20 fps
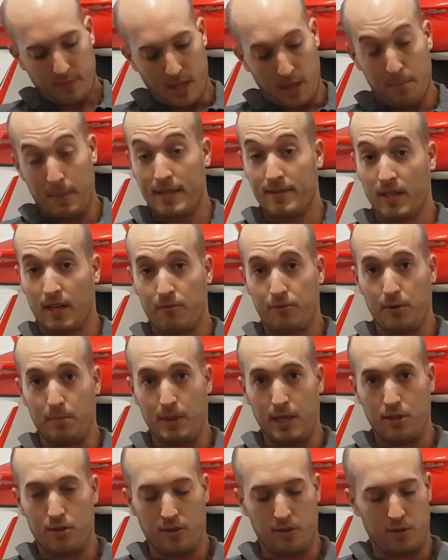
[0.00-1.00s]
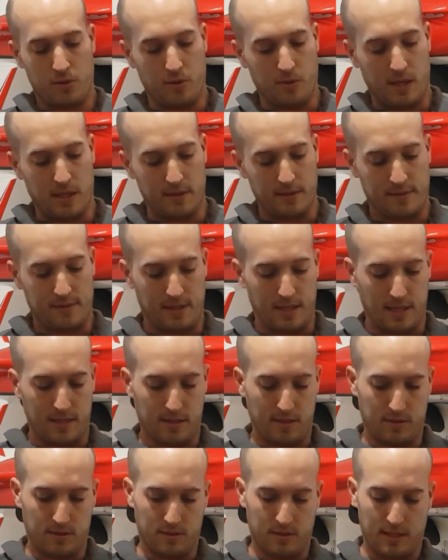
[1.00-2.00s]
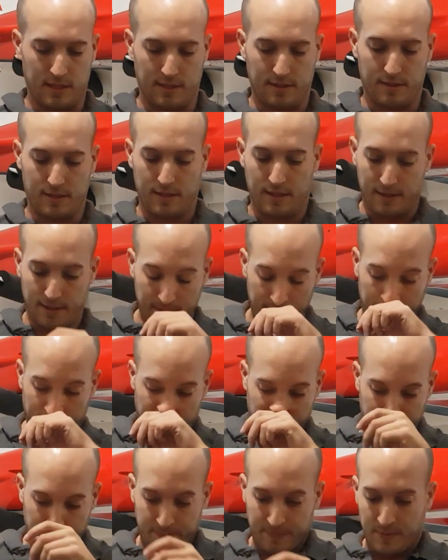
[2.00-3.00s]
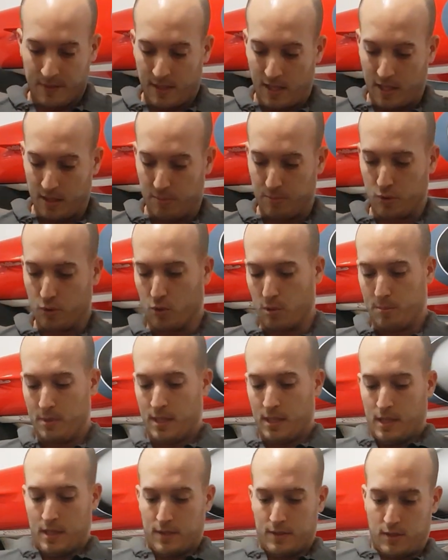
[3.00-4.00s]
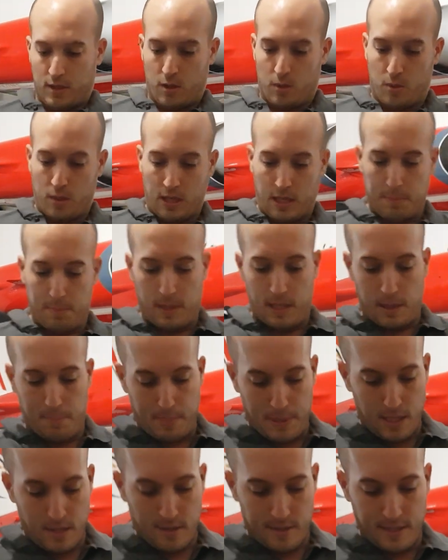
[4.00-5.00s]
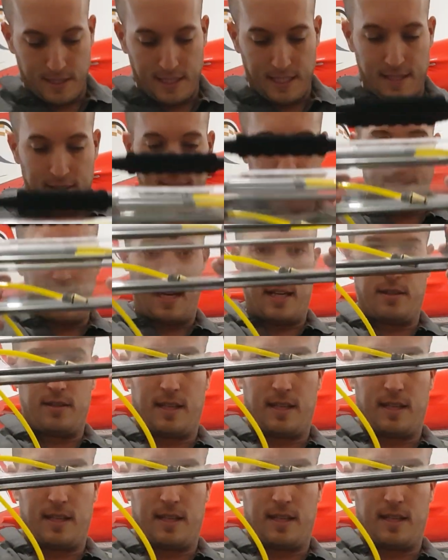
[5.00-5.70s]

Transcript: information to understand and absorb. So a bit on the inside,